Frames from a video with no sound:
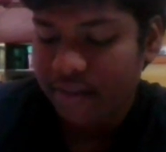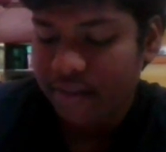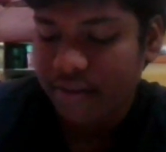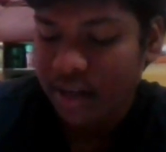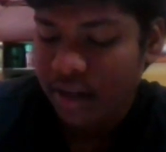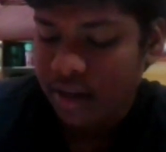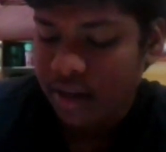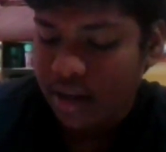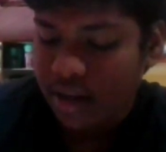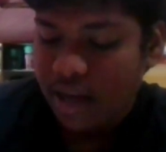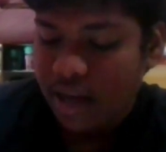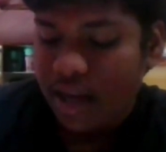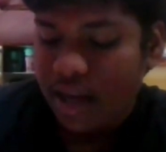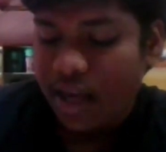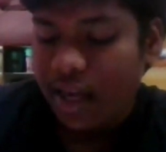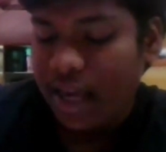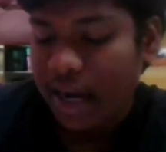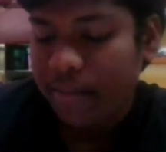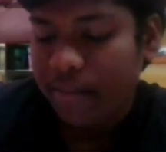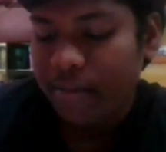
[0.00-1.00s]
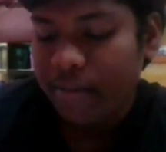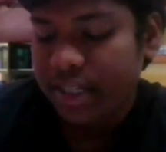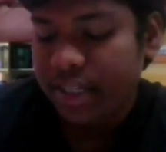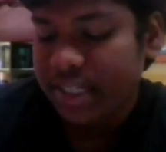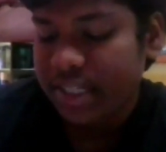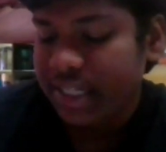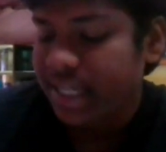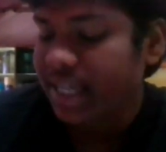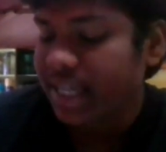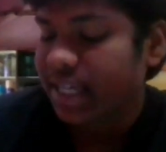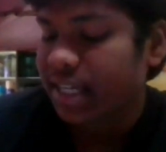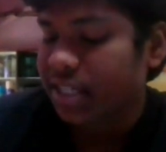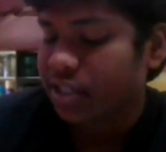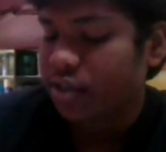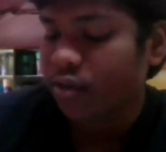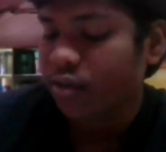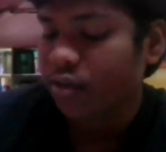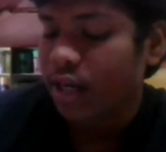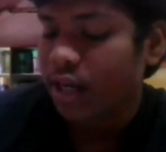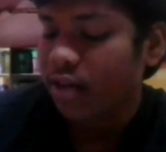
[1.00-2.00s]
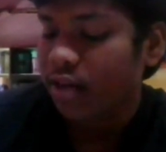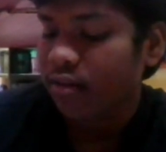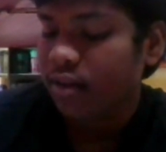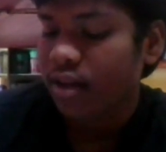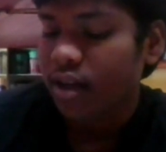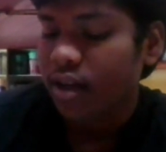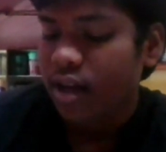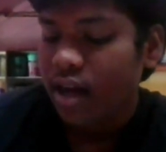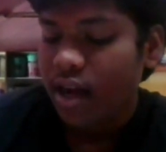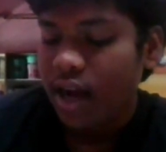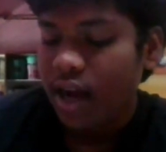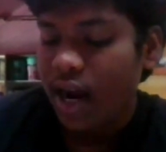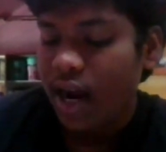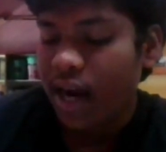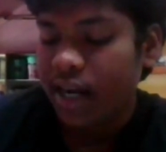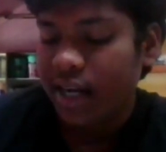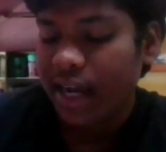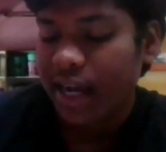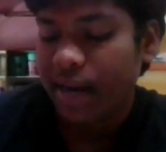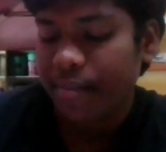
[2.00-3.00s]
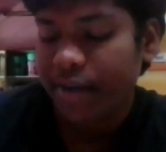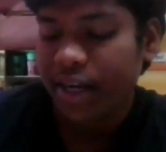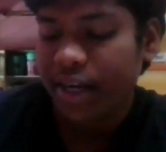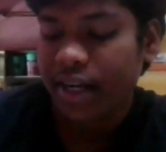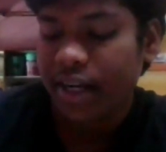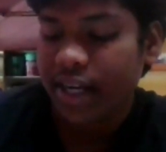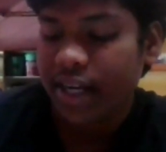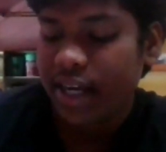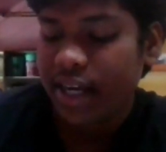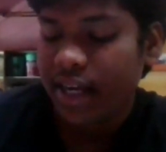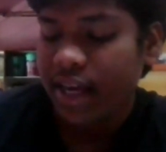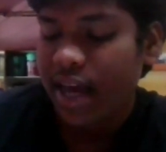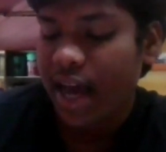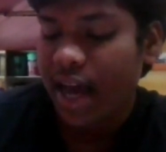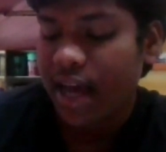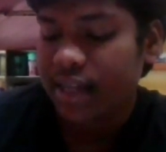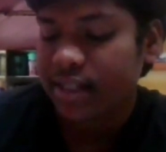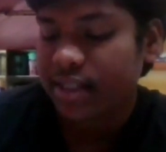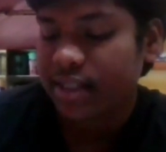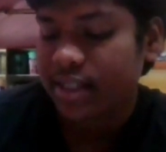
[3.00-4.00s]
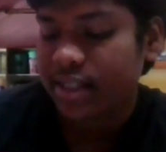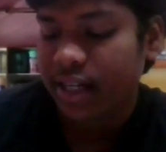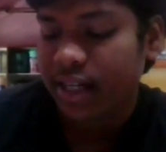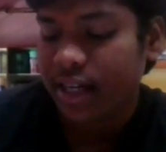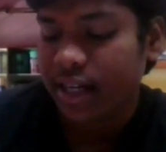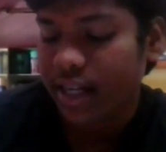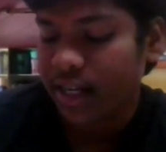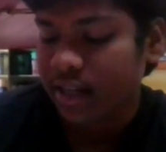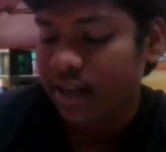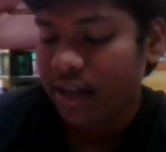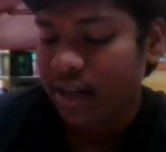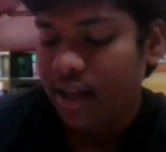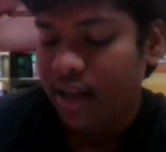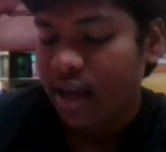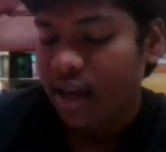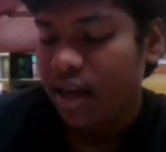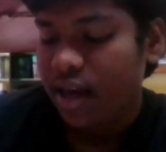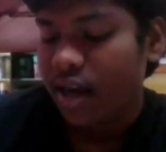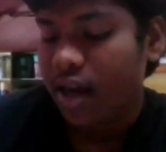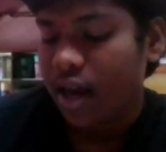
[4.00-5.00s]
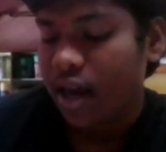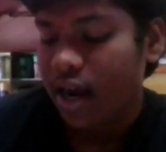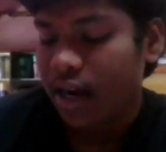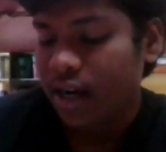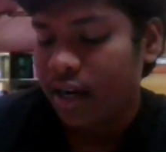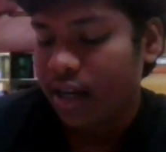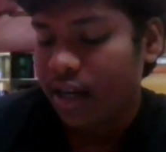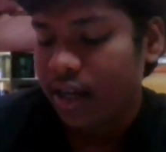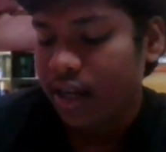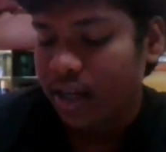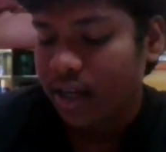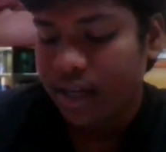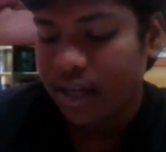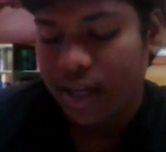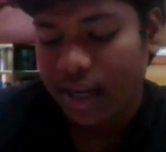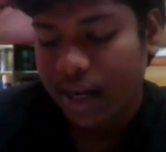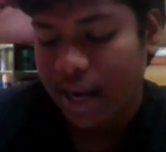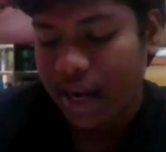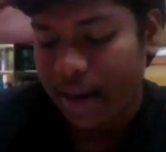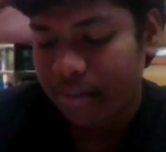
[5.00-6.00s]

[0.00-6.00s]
12, and capital D as 13, and capital E as 14,